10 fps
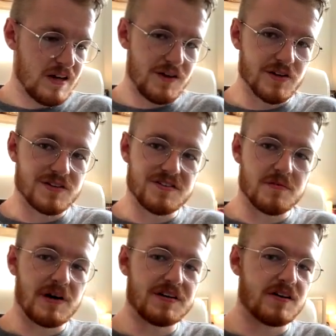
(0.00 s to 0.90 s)
You can
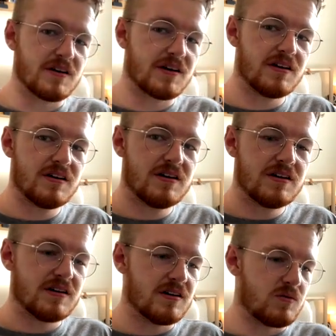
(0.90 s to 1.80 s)
see my dog
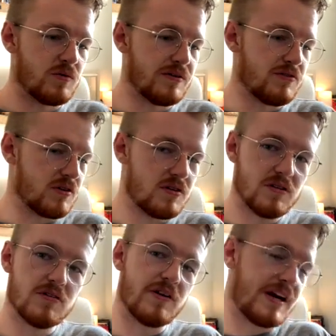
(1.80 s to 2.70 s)
River
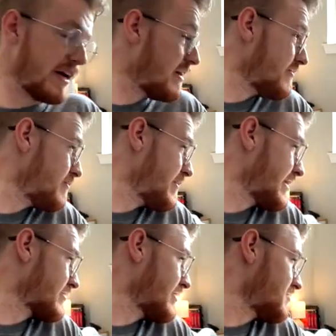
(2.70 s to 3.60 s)
right now in the
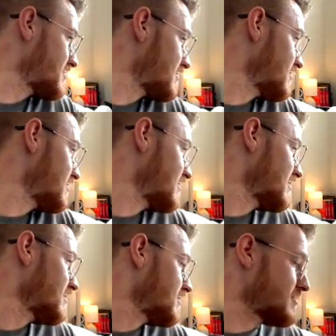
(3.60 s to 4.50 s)
background,
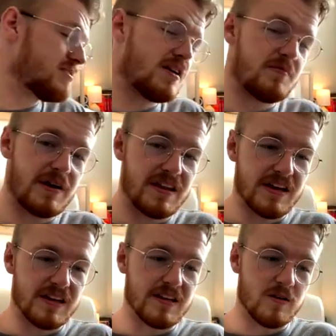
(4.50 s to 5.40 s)

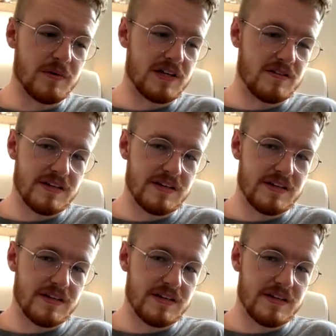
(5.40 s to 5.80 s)
sunbathing a little bit.